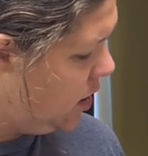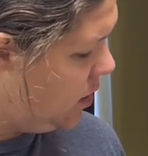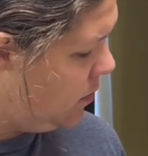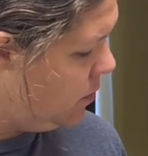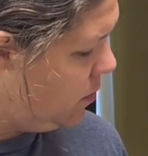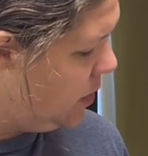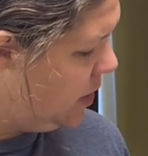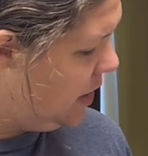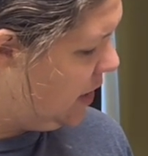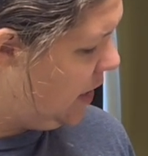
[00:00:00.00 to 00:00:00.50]

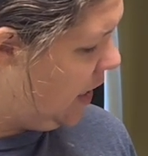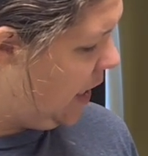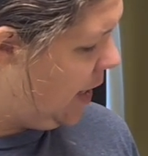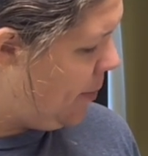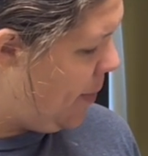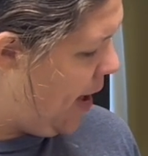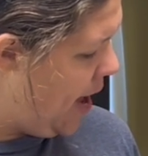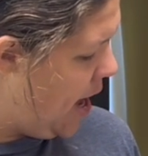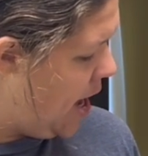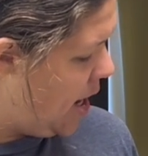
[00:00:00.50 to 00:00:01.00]
stick
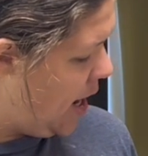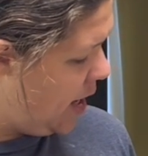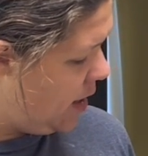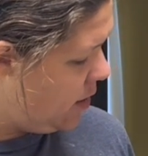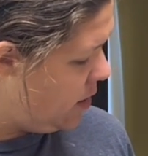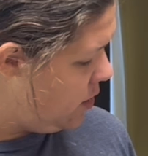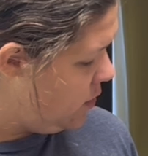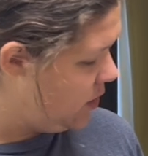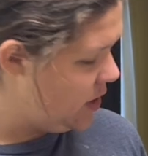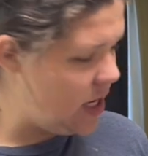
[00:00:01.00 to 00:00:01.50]
pan. I don't
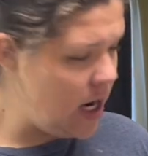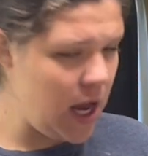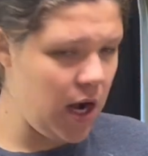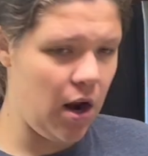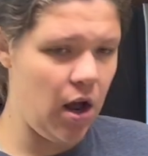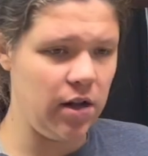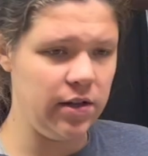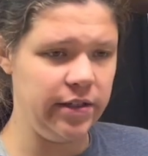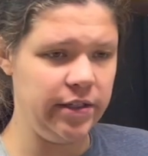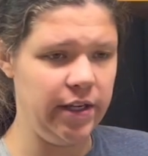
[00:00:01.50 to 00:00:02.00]
know. It's not
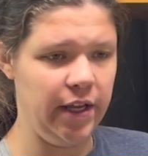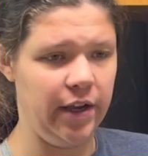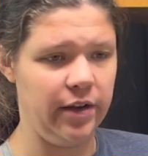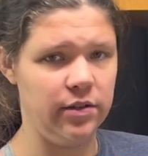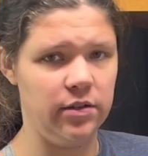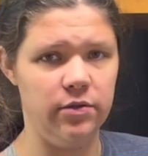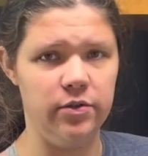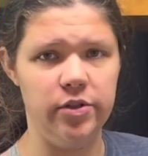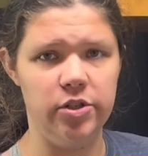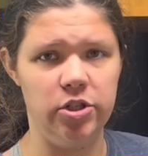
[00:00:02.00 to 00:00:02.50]
non-stick,
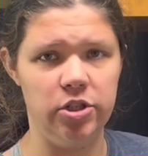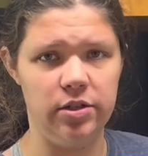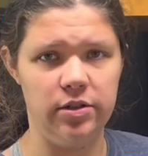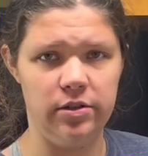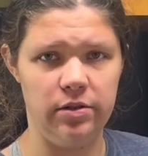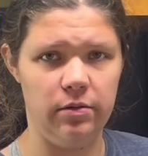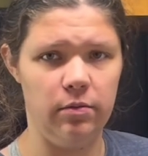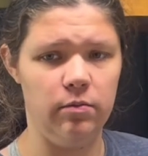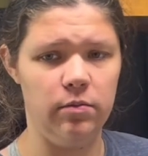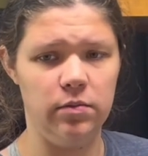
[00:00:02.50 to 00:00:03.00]
so is it
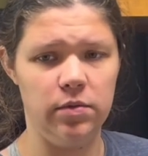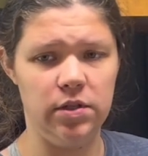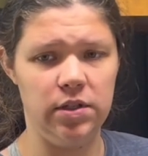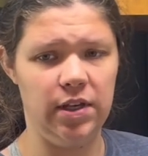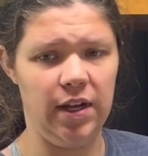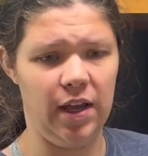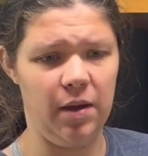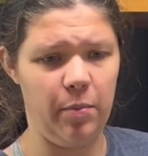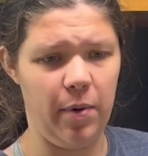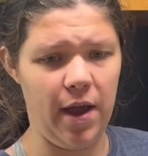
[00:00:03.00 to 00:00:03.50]
just
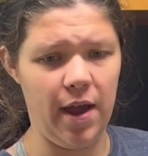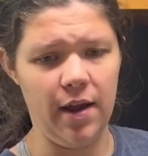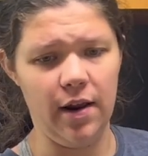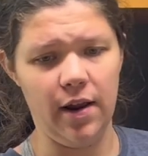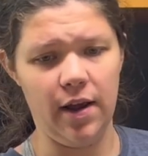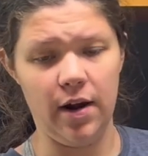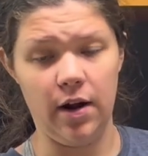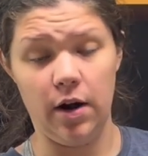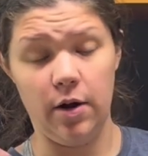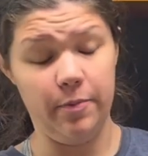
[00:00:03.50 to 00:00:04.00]
stick pan?
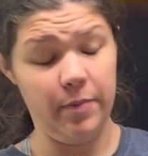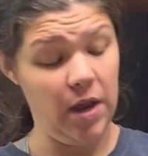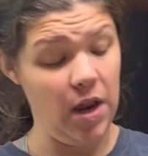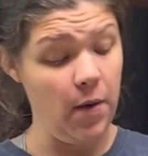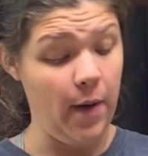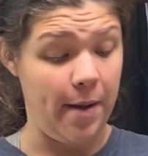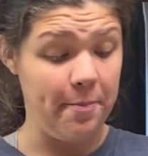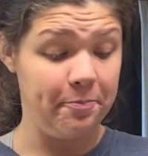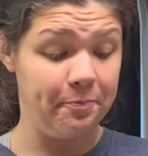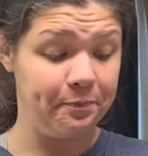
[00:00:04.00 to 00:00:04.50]
I don't know.
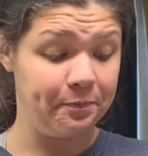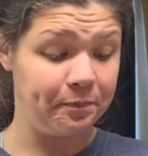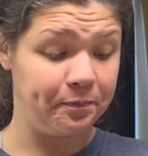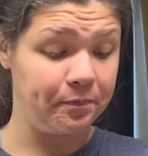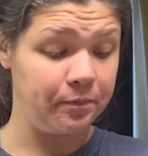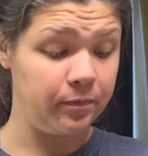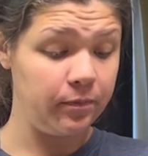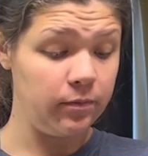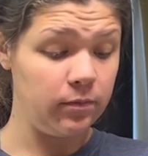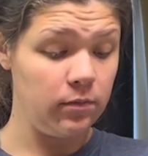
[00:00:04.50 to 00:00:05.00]
Anyway,
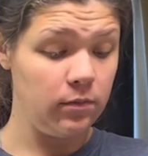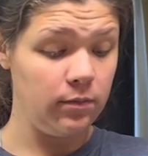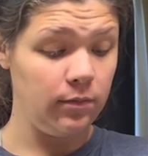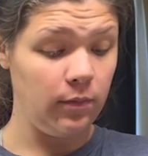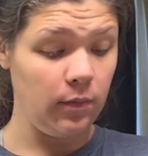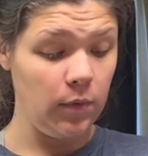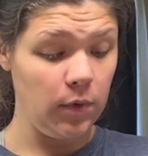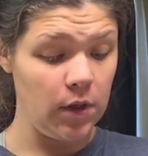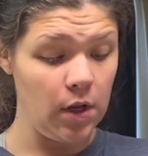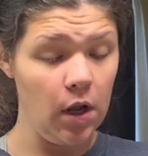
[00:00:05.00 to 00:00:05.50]

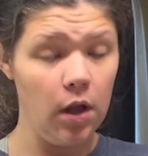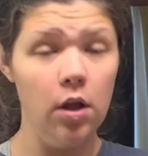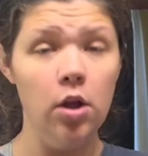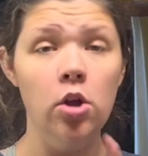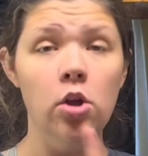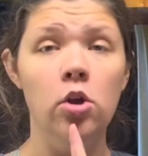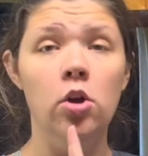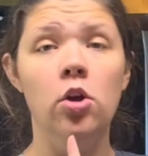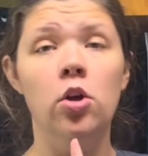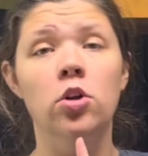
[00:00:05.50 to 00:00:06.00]
a
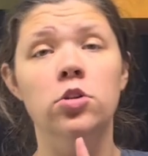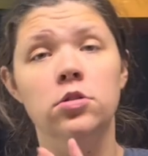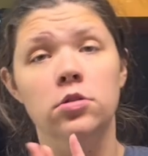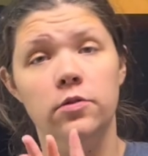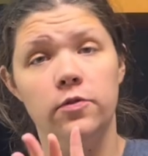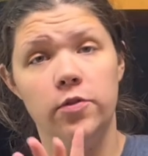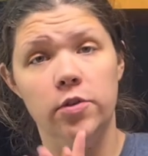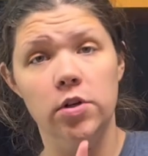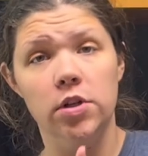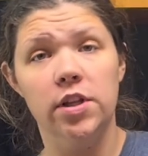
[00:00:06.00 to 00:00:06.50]

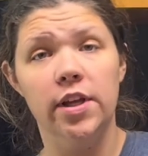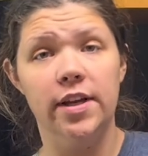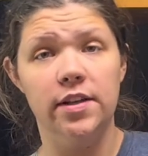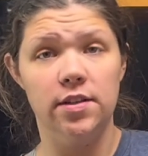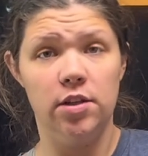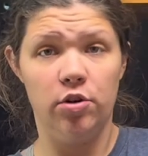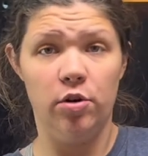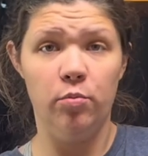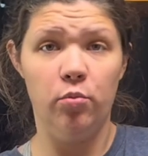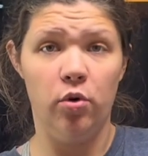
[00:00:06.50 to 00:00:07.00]
few things
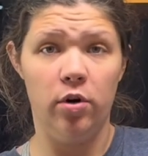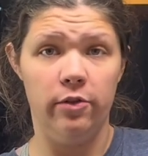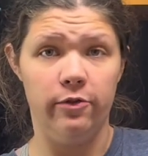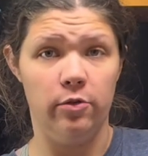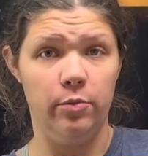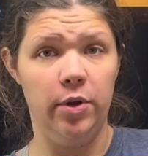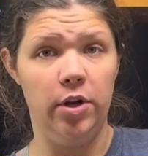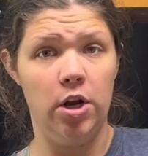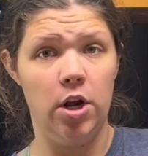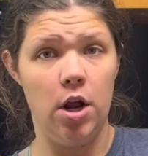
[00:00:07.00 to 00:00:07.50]
that are important for
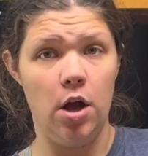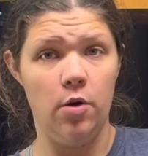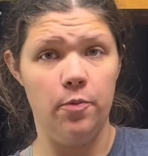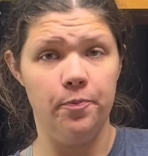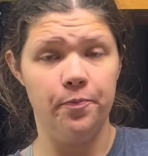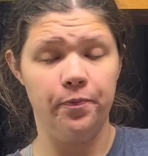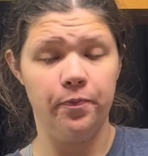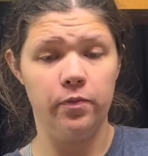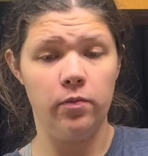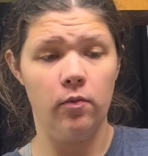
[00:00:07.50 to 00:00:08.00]
me to know.
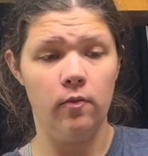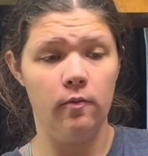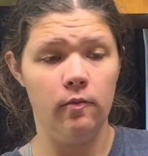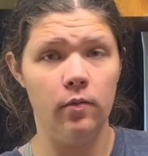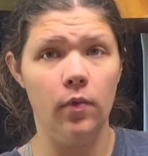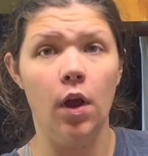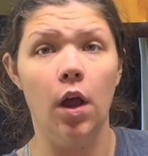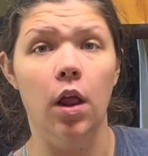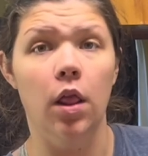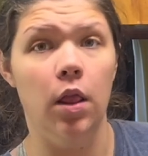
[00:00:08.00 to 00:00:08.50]

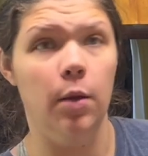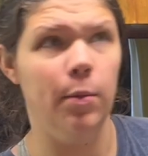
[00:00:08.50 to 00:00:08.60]
Let